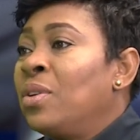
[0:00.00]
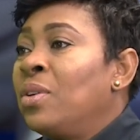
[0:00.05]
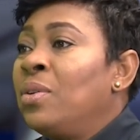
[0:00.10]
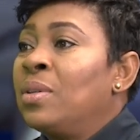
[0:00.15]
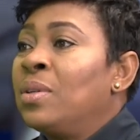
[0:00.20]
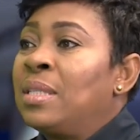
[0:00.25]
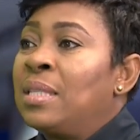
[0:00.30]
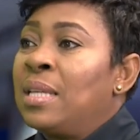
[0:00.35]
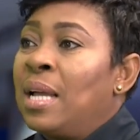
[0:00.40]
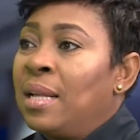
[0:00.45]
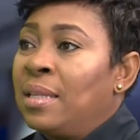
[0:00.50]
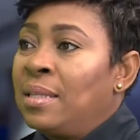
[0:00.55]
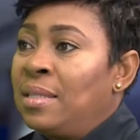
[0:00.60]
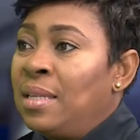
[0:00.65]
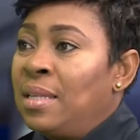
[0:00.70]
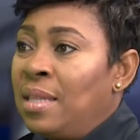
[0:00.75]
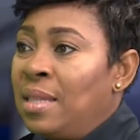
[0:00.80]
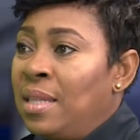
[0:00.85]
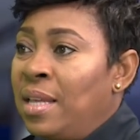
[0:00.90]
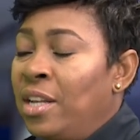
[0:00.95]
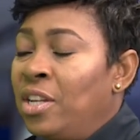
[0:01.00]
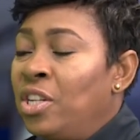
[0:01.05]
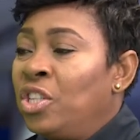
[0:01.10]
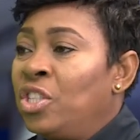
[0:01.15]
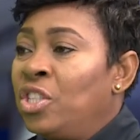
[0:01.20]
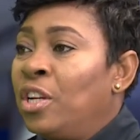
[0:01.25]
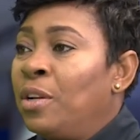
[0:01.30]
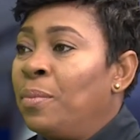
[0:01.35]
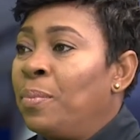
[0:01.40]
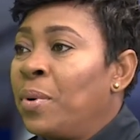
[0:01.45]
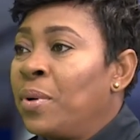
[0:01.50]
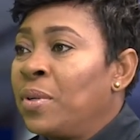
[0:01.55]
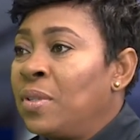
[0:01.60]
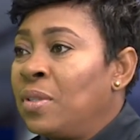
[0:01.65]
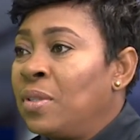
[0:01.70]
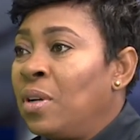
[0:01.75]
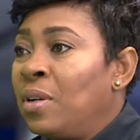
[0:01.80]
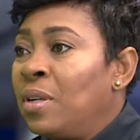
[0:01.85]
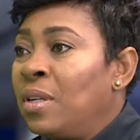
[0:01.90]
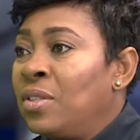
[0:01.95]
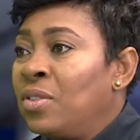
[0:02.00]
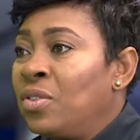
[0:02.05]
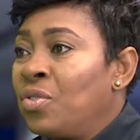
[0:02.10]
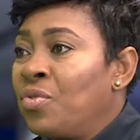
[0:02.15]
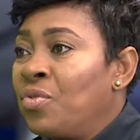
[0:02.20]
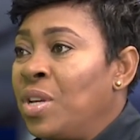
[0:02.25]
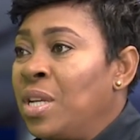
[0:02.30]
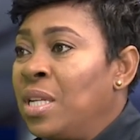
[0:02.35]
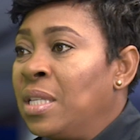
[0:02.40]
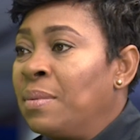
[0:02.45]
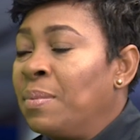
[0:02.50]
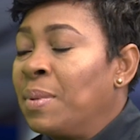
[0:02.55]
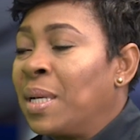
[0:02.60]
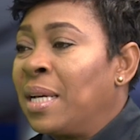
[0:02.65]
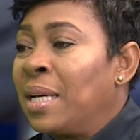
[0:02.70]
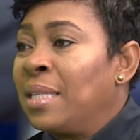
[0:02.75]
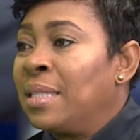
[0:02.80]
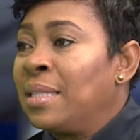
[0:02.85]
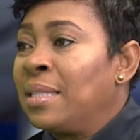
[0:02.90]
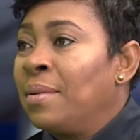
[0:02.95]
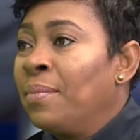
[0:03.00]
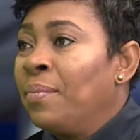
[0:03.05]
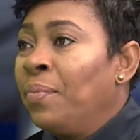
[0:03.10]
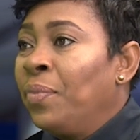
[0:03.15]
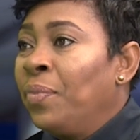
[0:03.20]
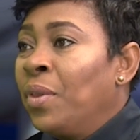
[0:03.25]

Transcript: So you'll start seeing the additional purses on the streets, because